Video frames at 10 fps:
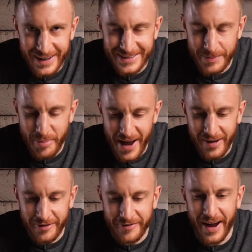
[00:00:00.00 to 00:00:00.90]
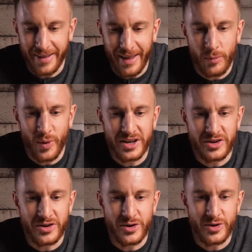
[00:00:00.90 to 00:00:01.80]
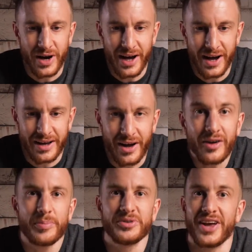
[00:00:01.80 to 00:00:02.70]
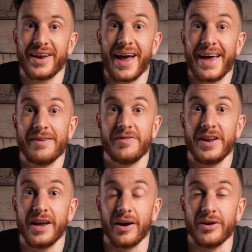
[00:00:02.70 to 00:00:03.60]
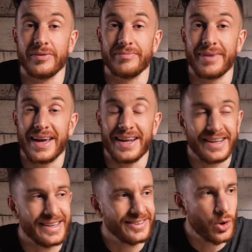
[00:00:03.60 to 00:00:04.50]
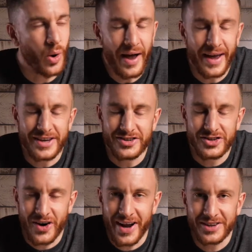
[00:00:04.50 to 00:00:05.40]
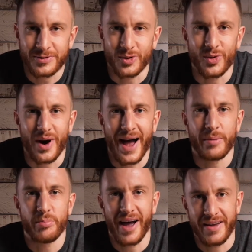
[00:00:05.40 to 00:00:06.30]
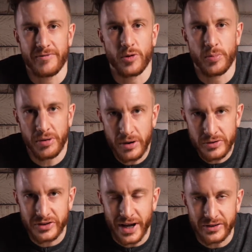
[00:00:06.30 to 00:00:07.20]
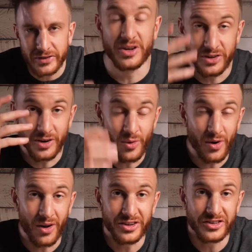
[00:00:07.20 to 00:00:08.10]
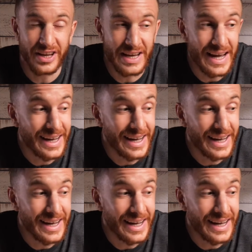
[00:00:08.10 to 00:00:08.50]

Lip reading: It's about the fact that when you go to present a video, it is quite a stressful and painful process, because in all honesty,